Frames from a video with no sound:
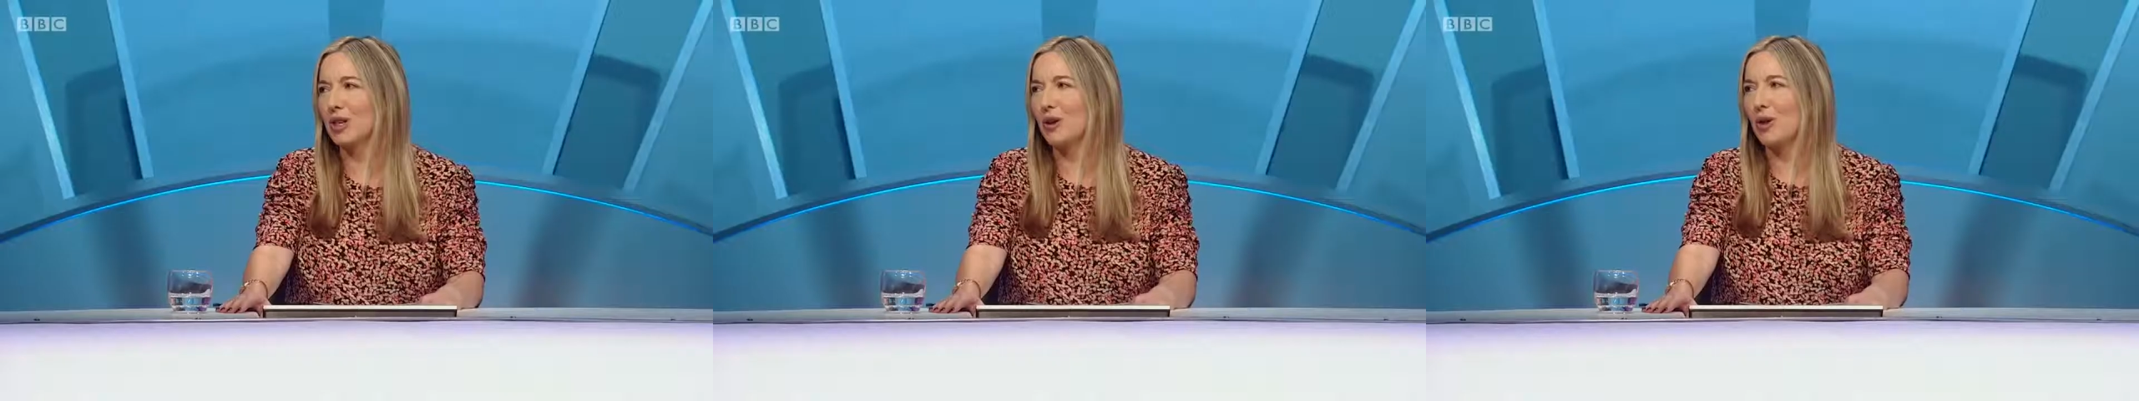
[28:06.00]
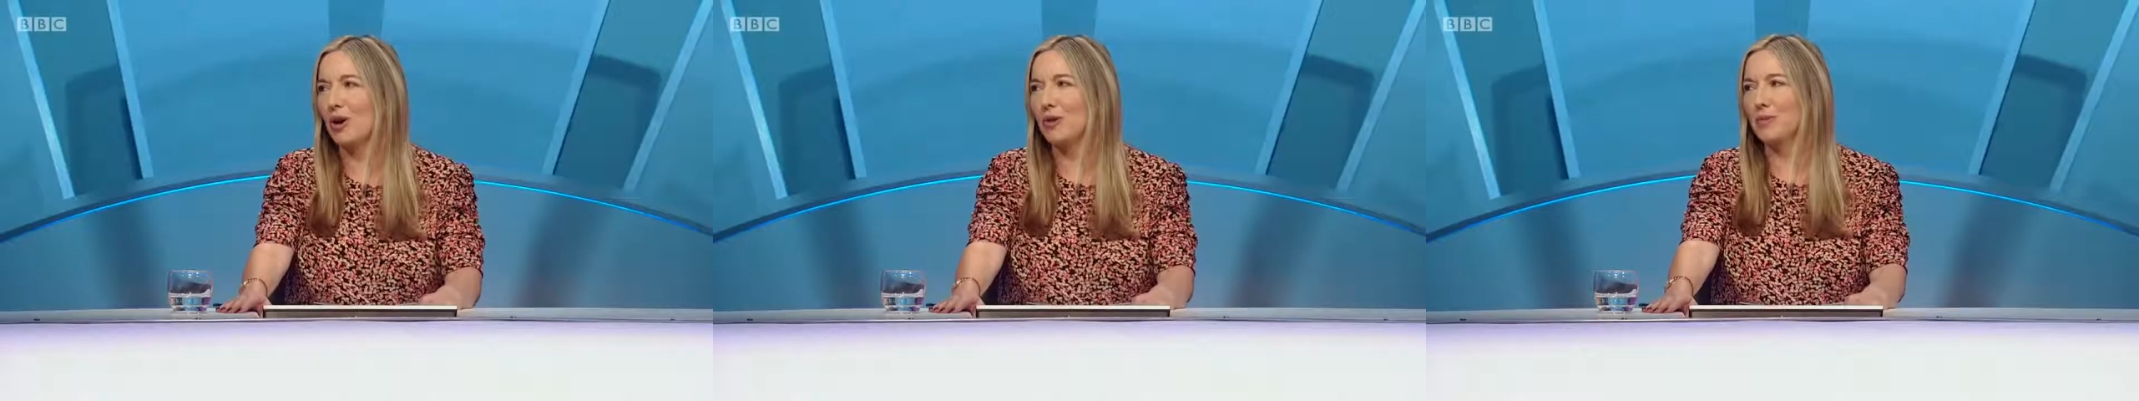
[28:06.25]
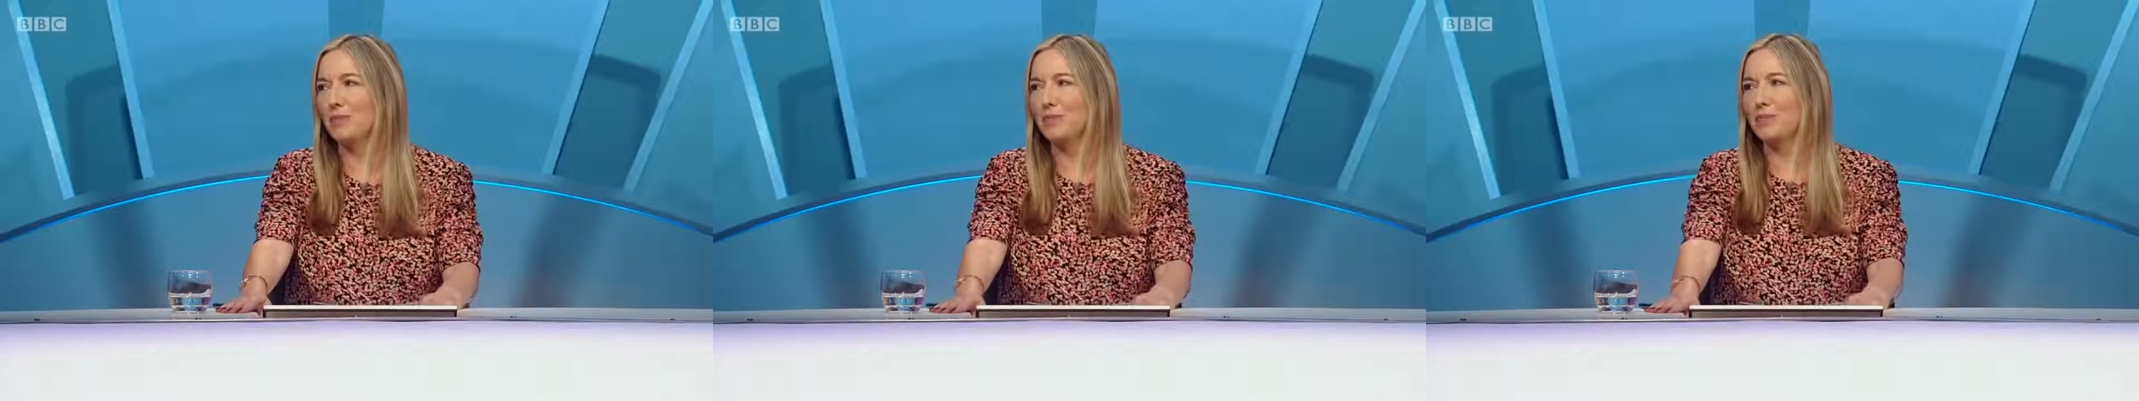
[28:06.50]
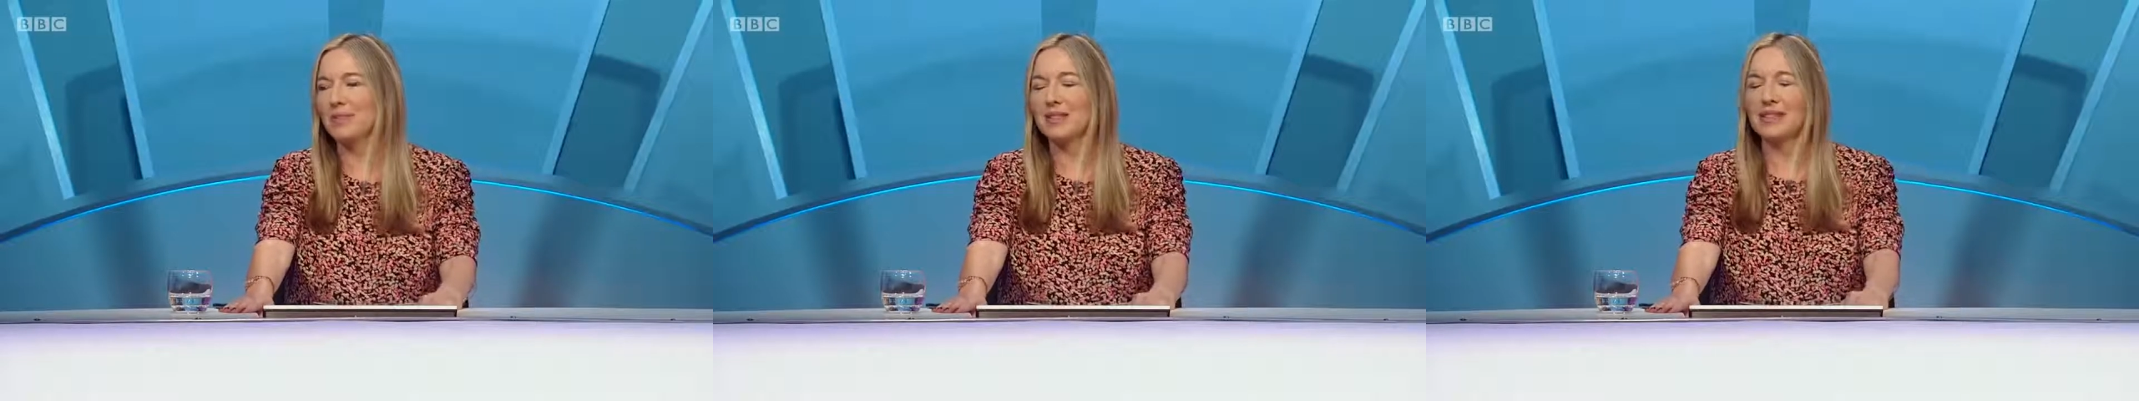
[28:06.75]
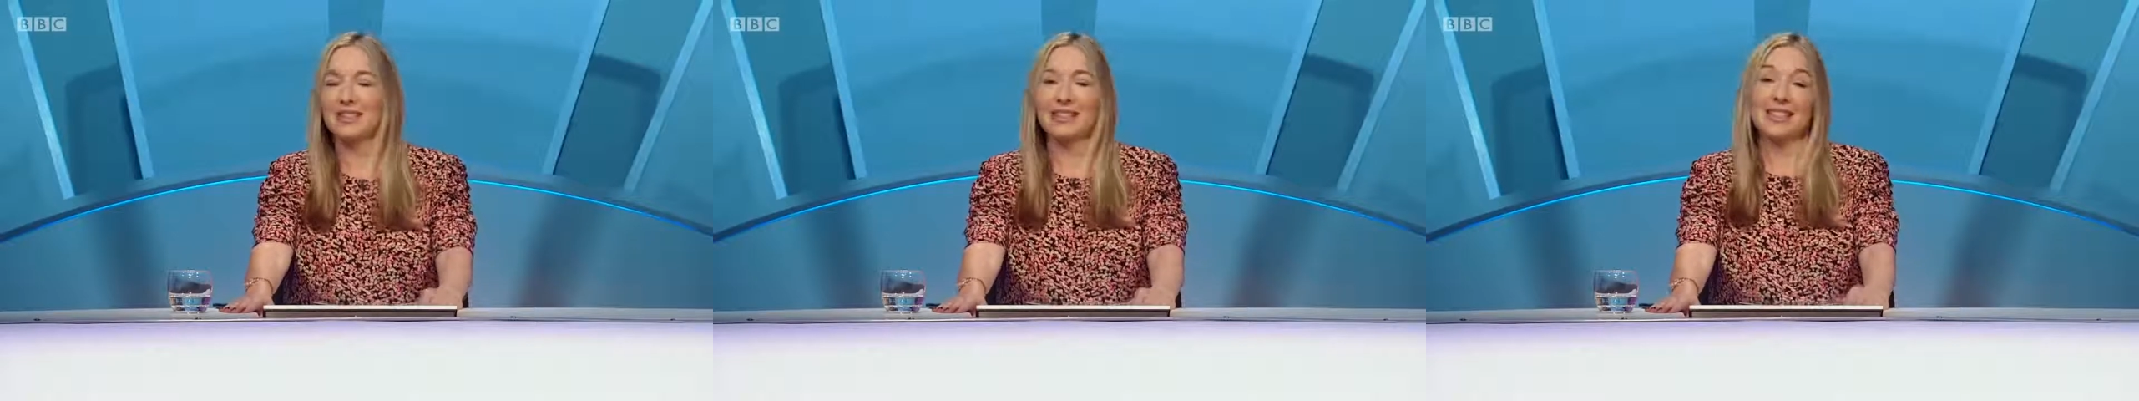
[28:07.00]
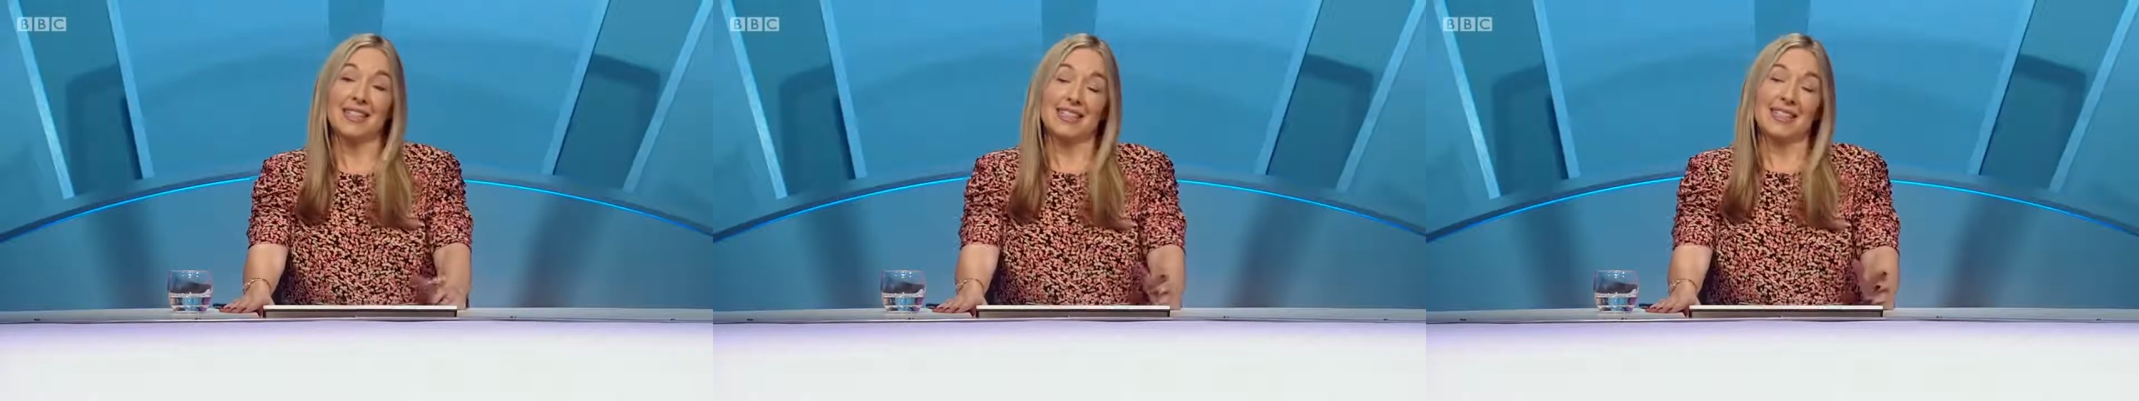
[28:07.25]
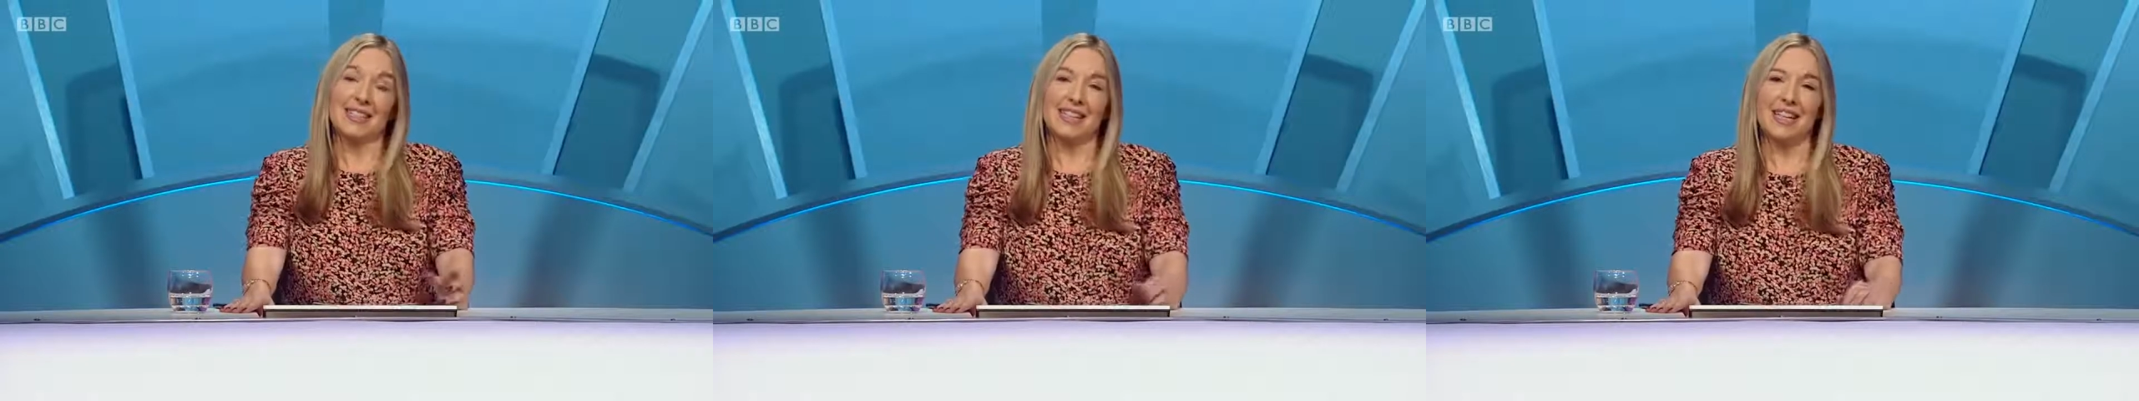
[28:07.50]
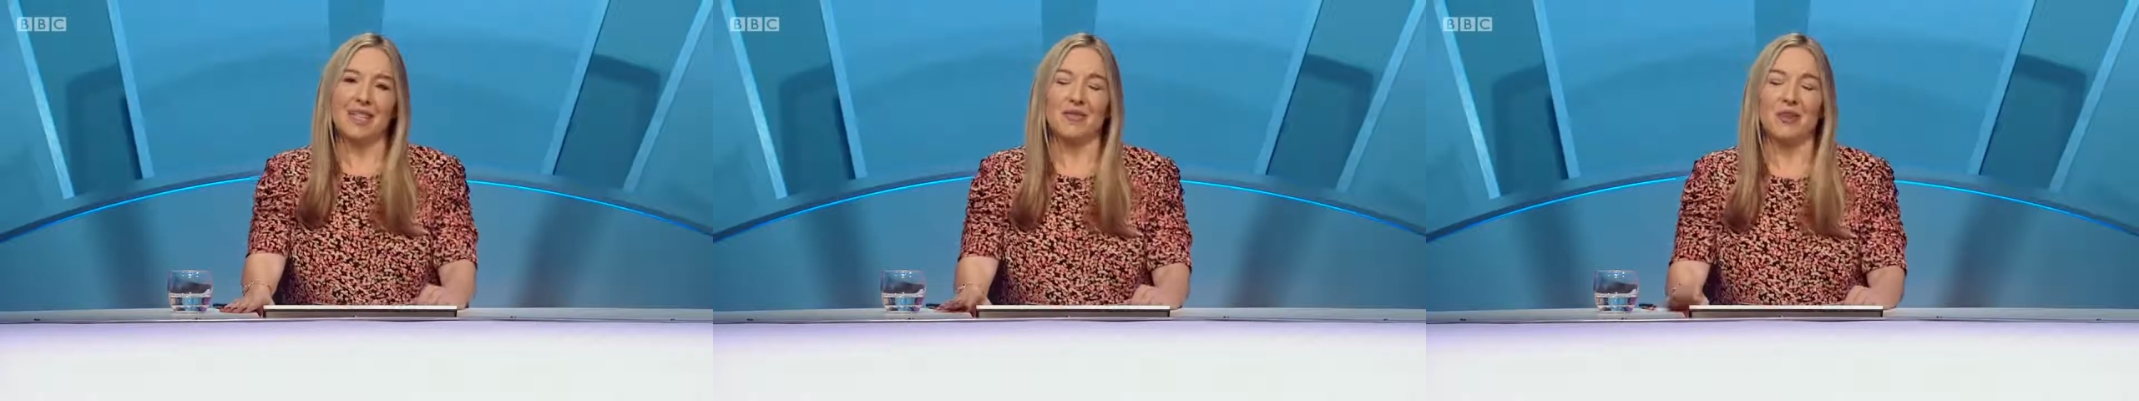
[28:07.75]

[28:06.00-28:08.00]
go home. Thanks